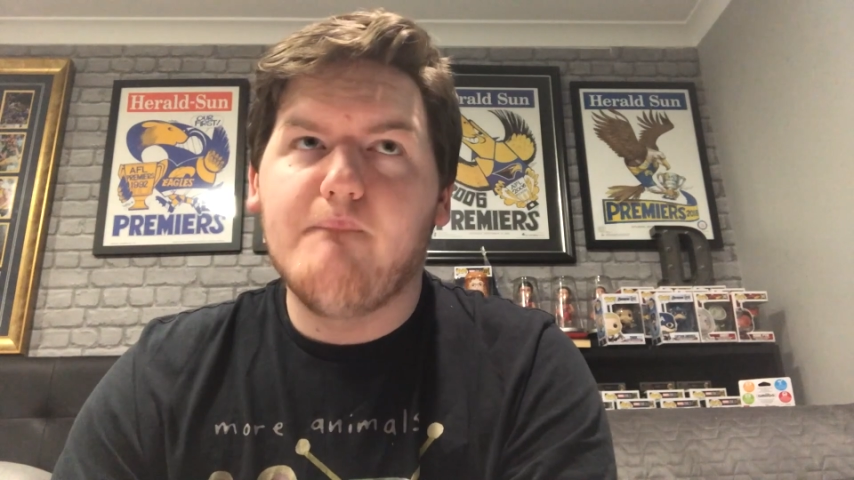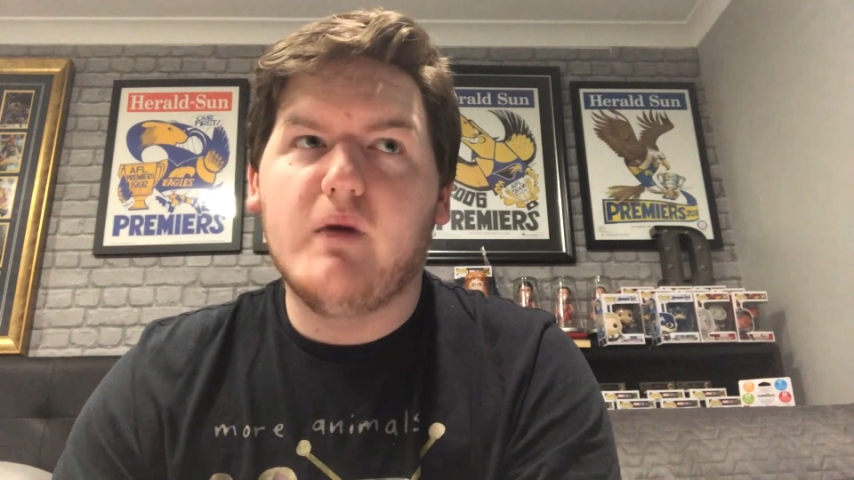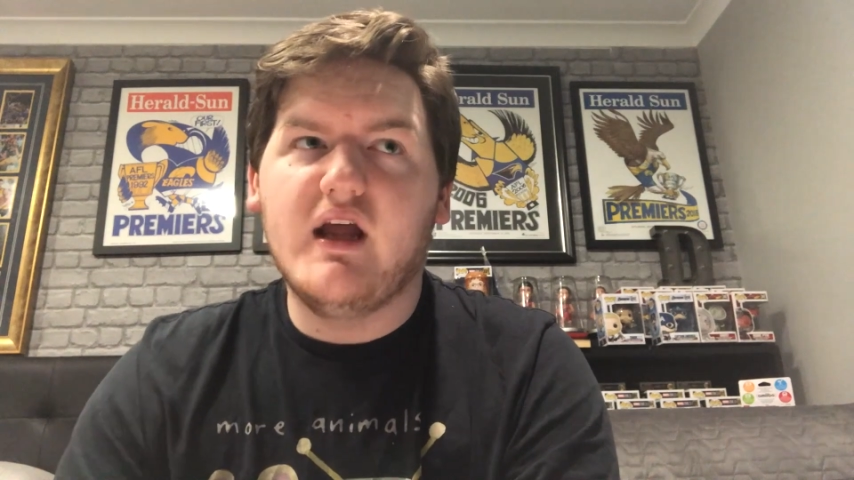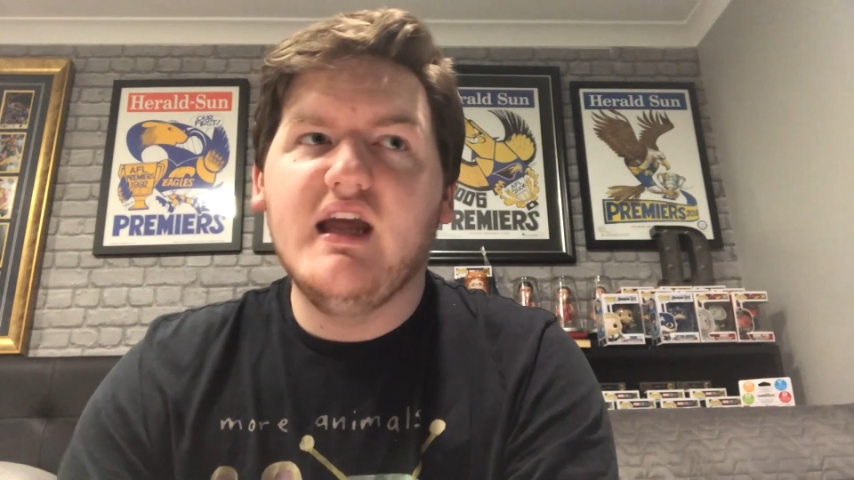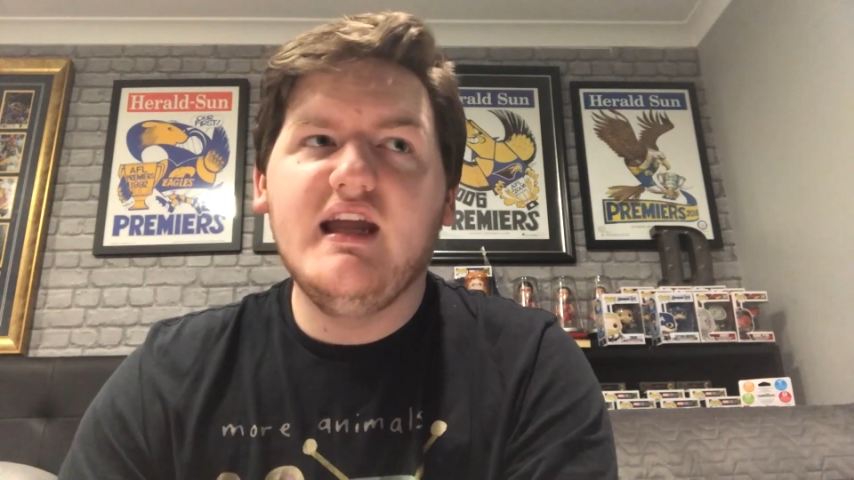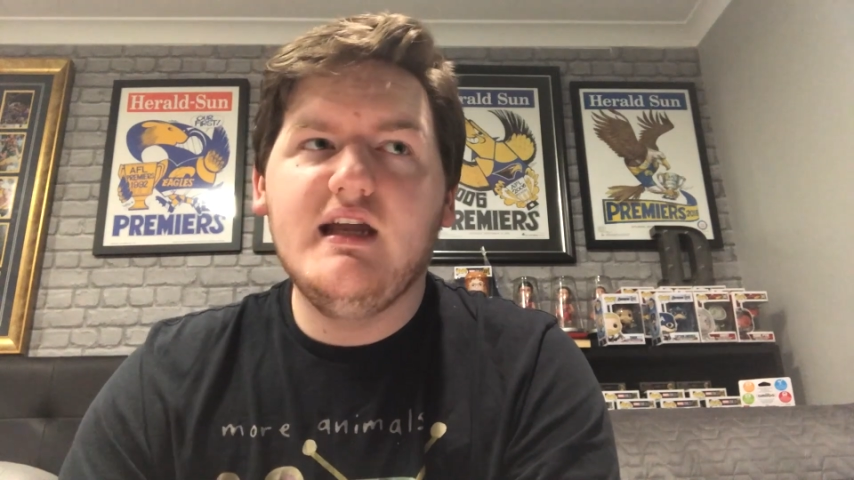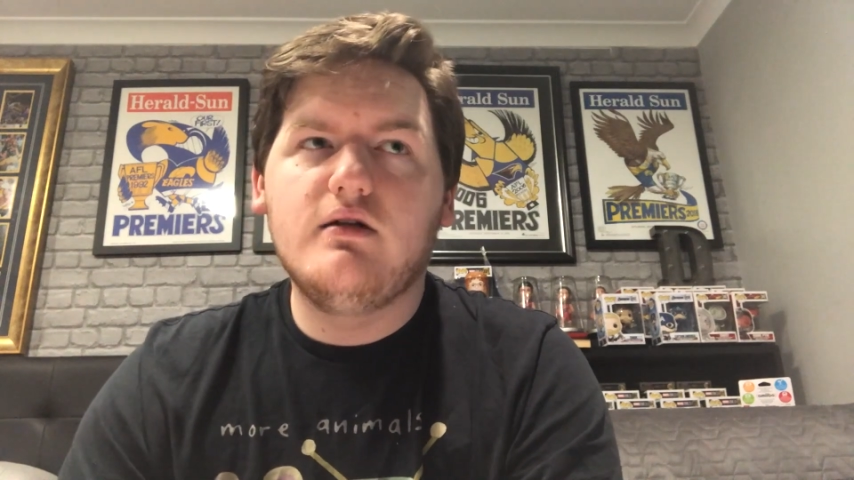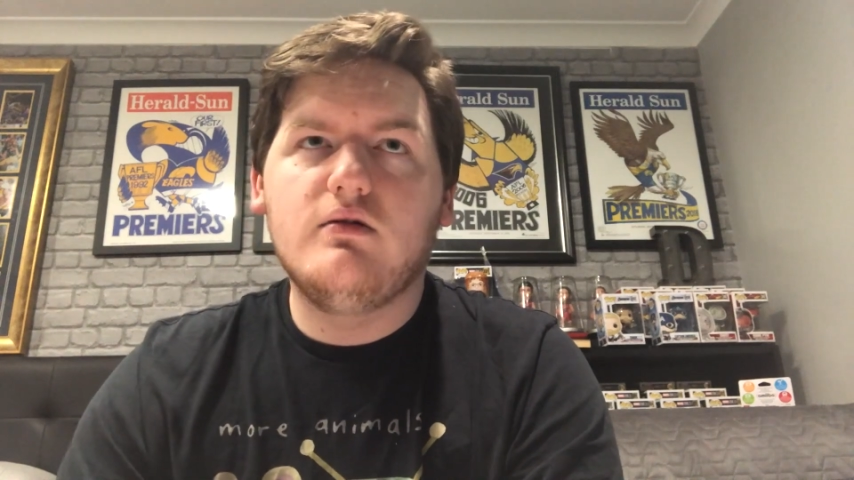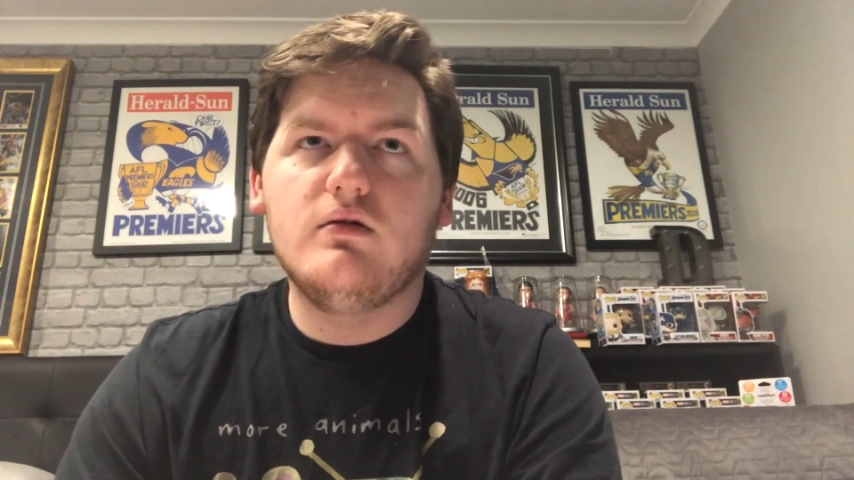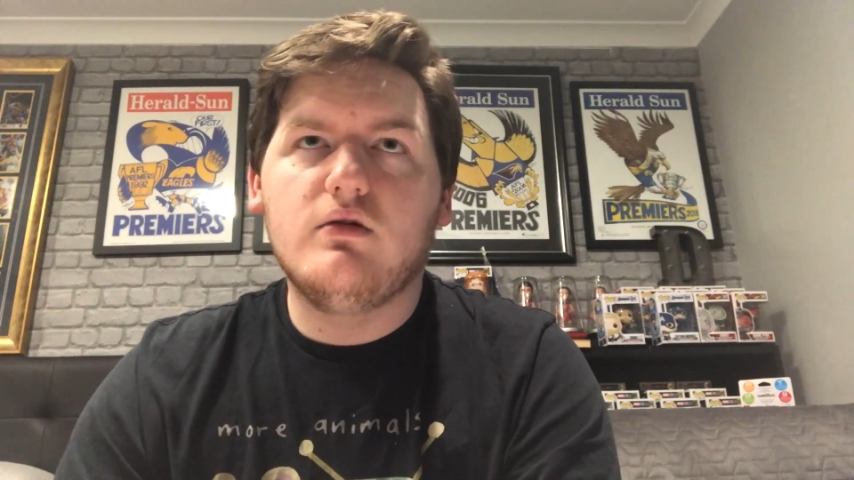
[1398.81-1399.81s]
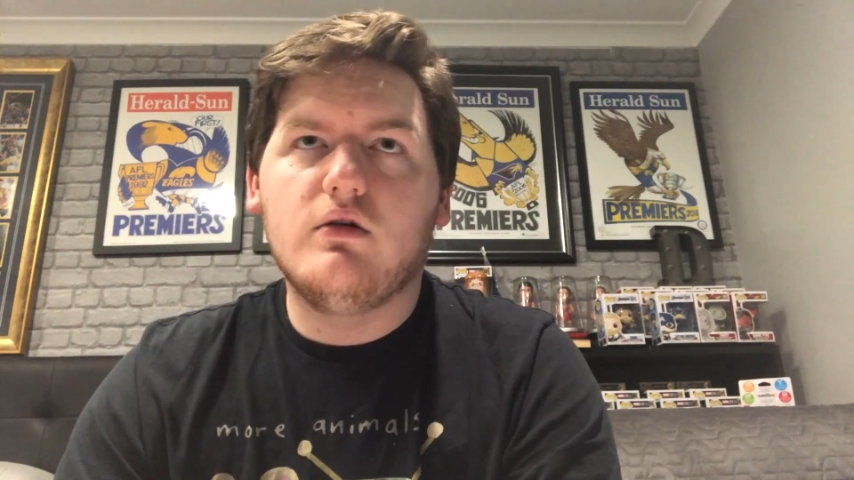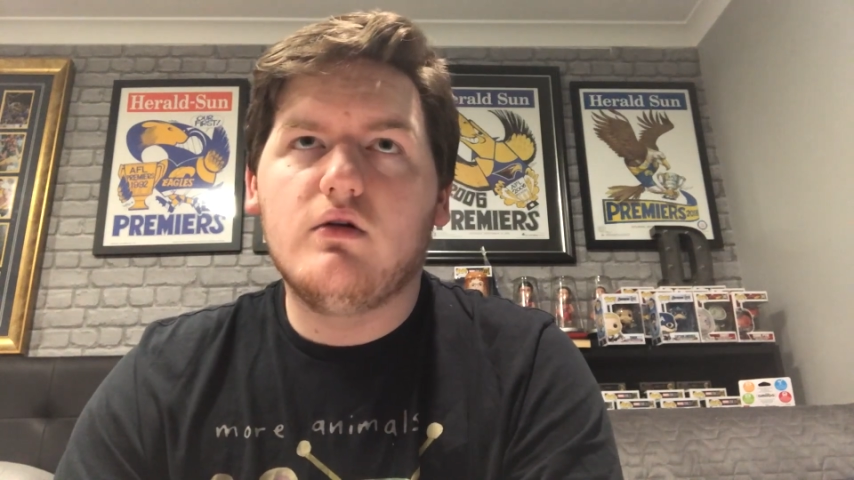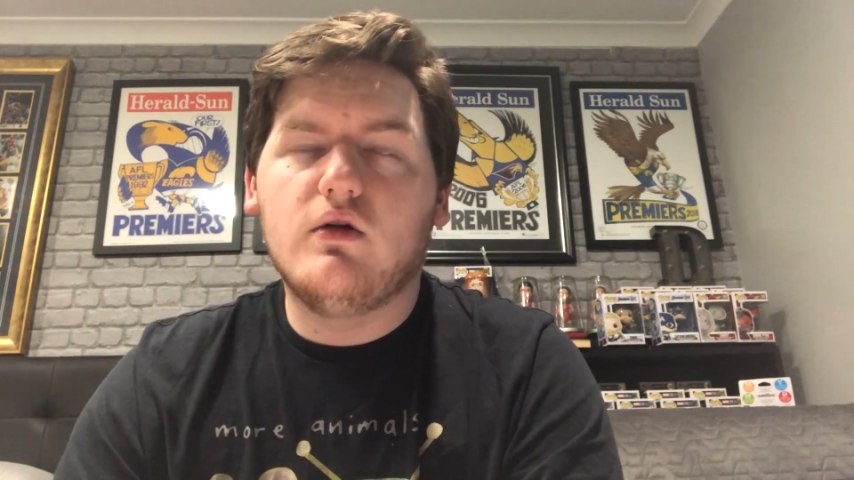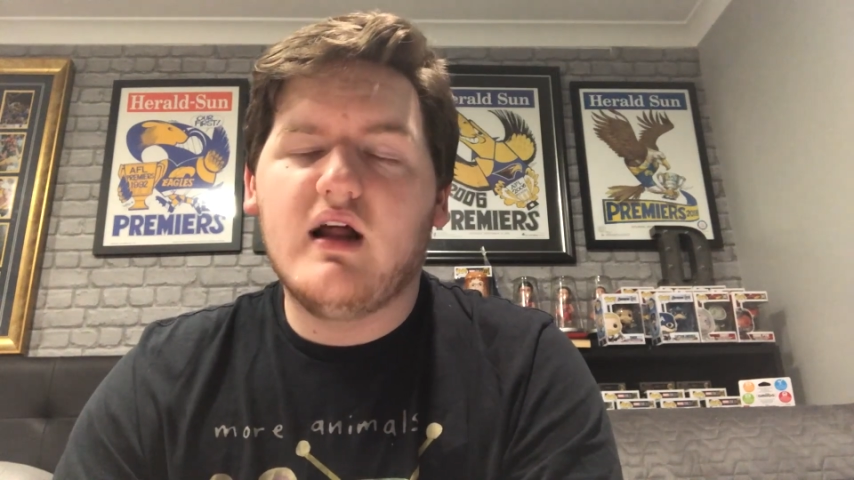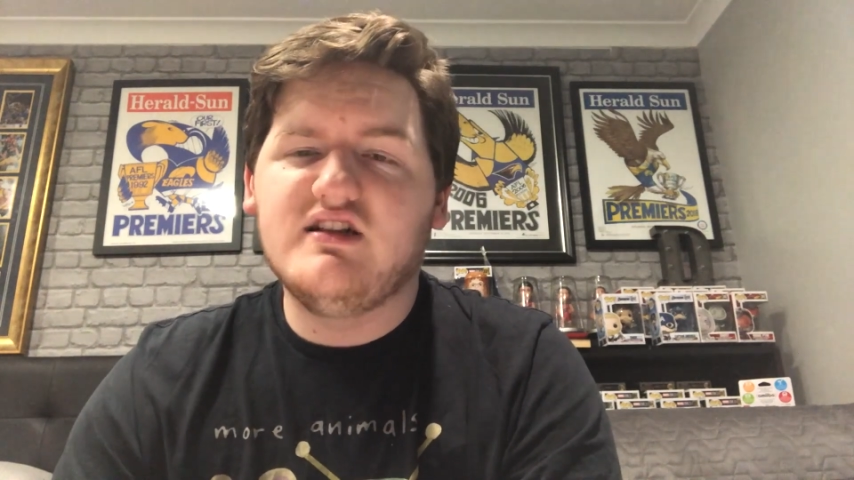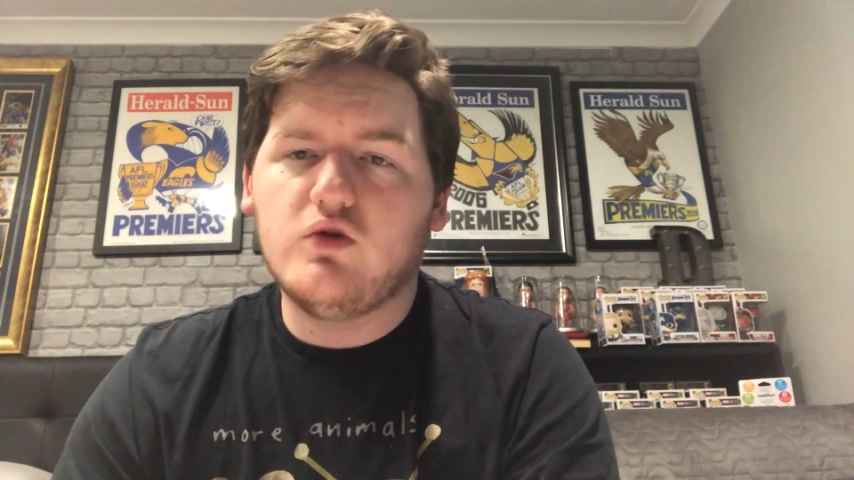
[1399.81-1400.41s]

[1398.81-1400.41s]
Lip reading: But he has